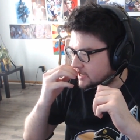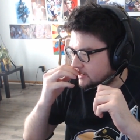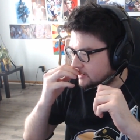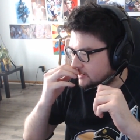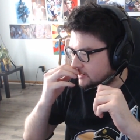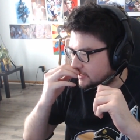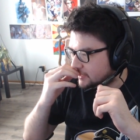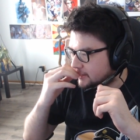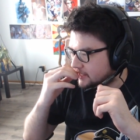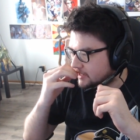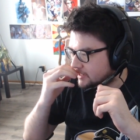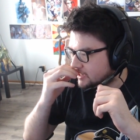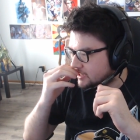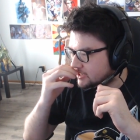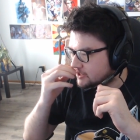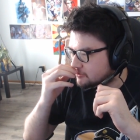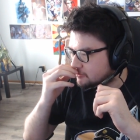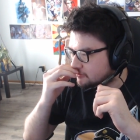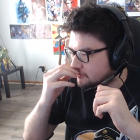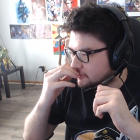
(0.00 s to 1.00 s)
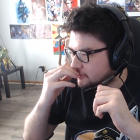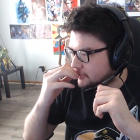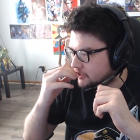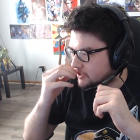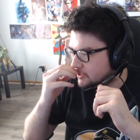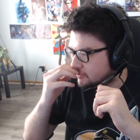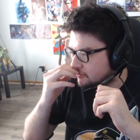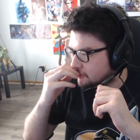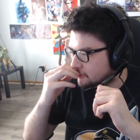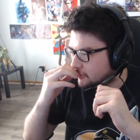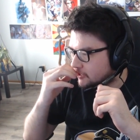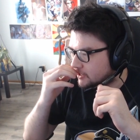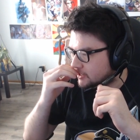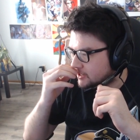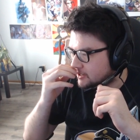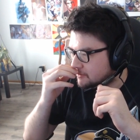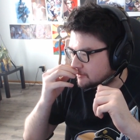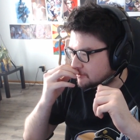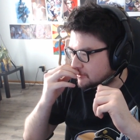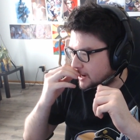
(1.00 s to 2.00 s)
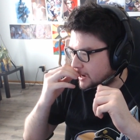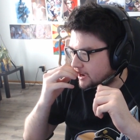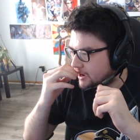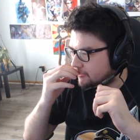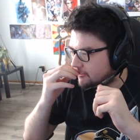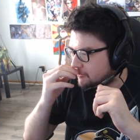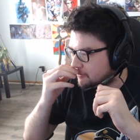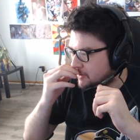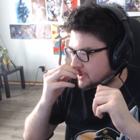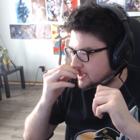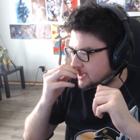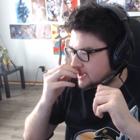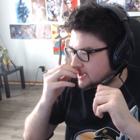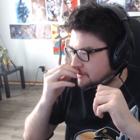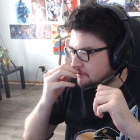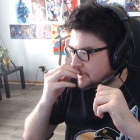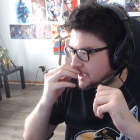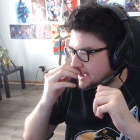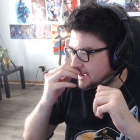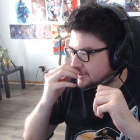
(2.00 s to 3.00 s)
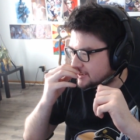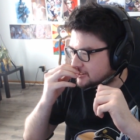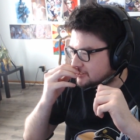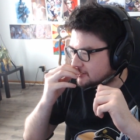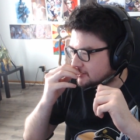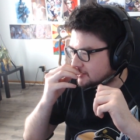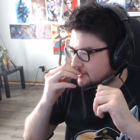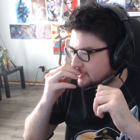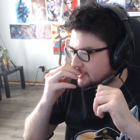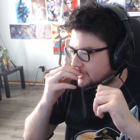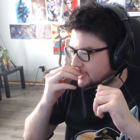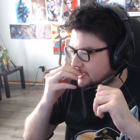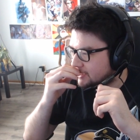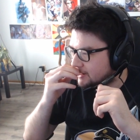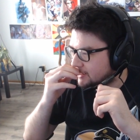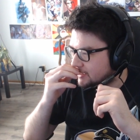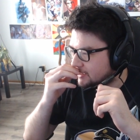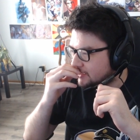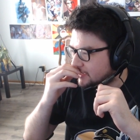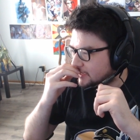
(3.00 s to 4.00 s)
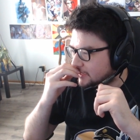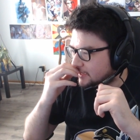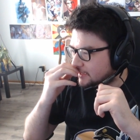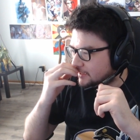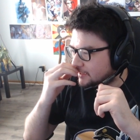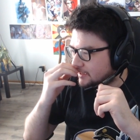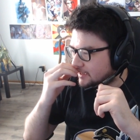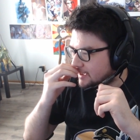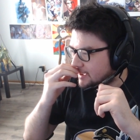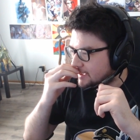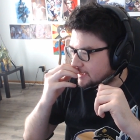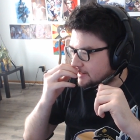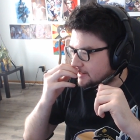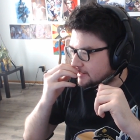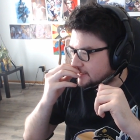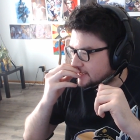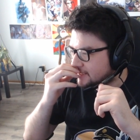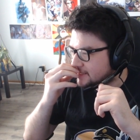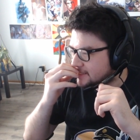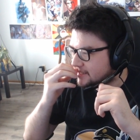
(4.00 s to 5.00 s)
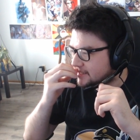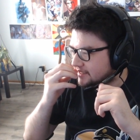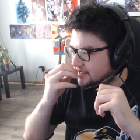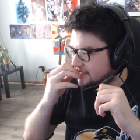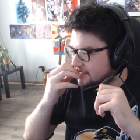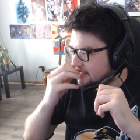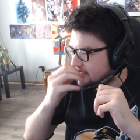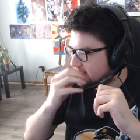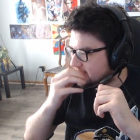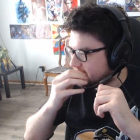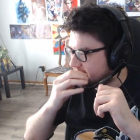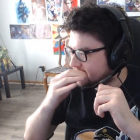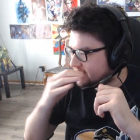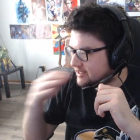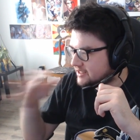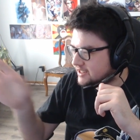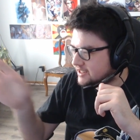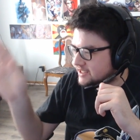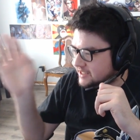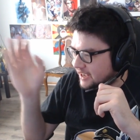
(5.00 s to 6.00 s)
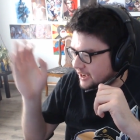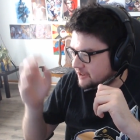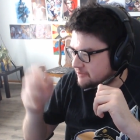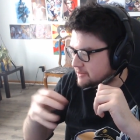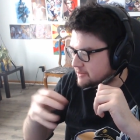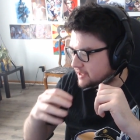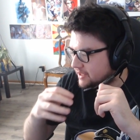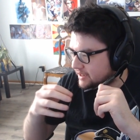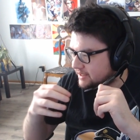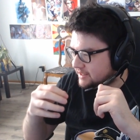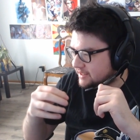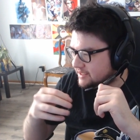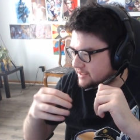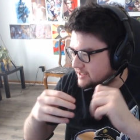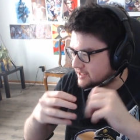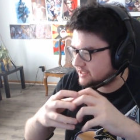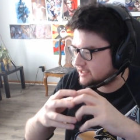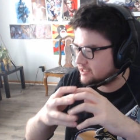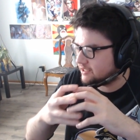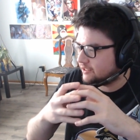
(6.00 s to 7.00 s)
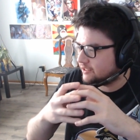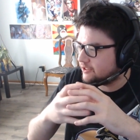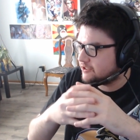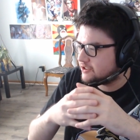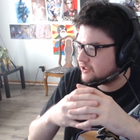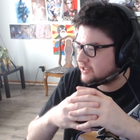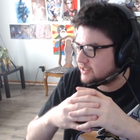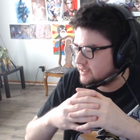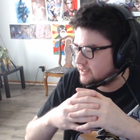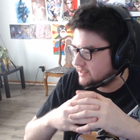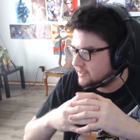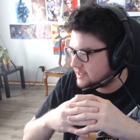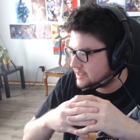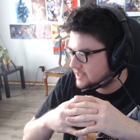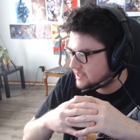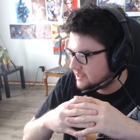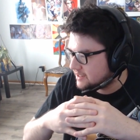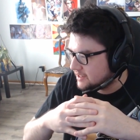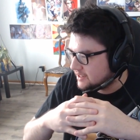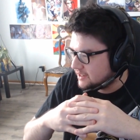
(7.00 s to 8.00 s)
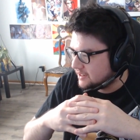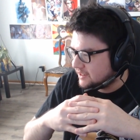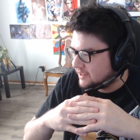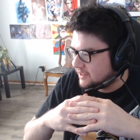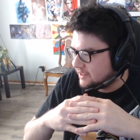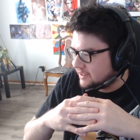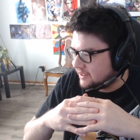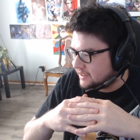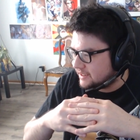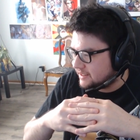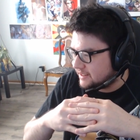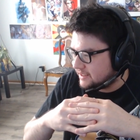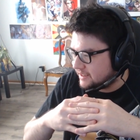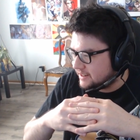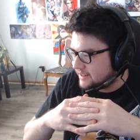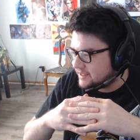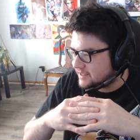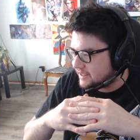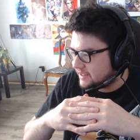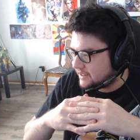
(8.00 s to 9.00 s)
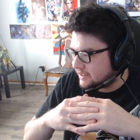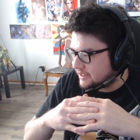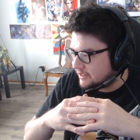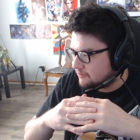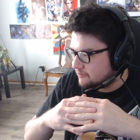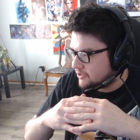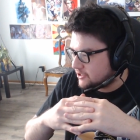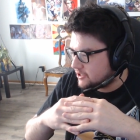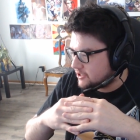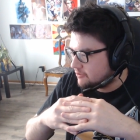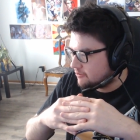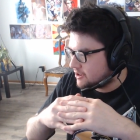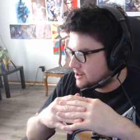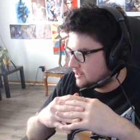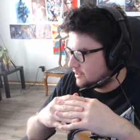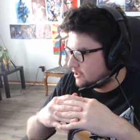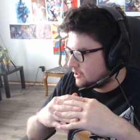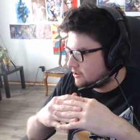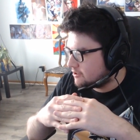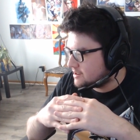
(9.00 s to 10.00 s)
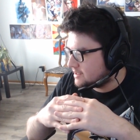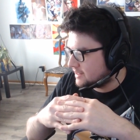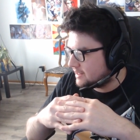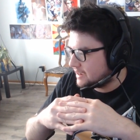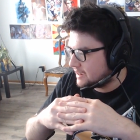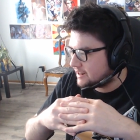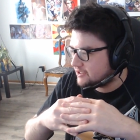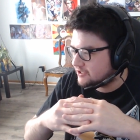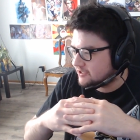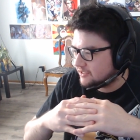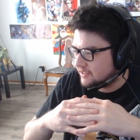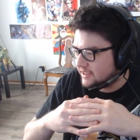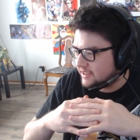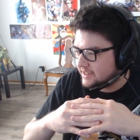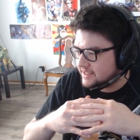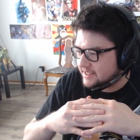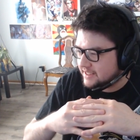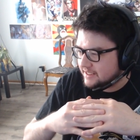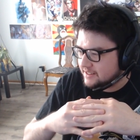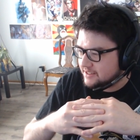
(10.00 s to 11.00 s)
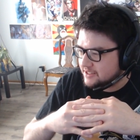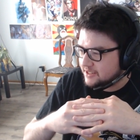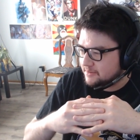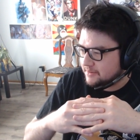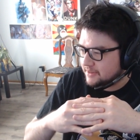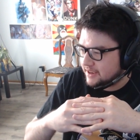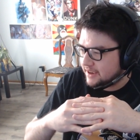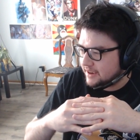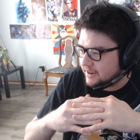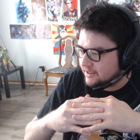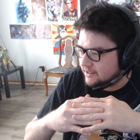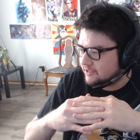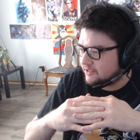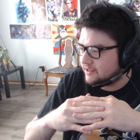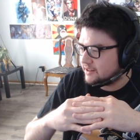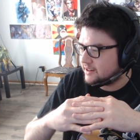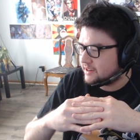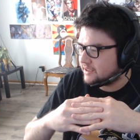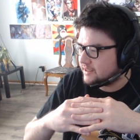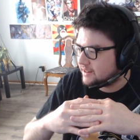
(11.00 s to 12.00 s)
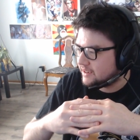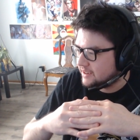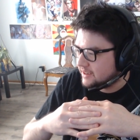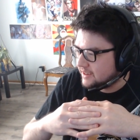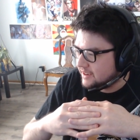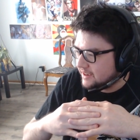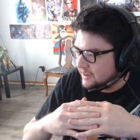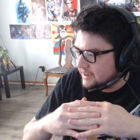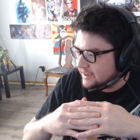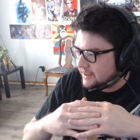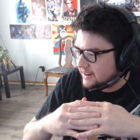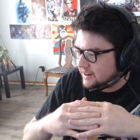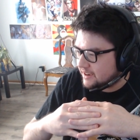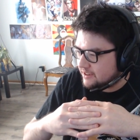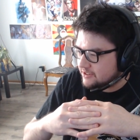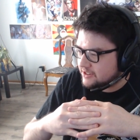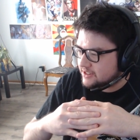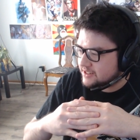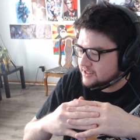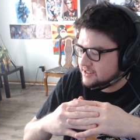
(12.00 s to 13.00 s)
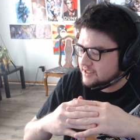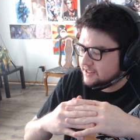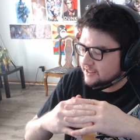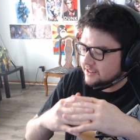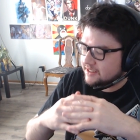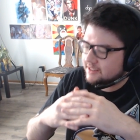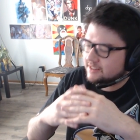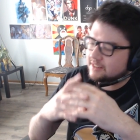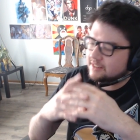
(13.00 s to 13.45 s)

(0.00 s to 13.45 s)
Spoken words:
Nothing else will really work. Combined with petrolite, and he just gave me like these solutions. And then he's like, when you run low on electrolytes, get some Gatorade. And I was just like,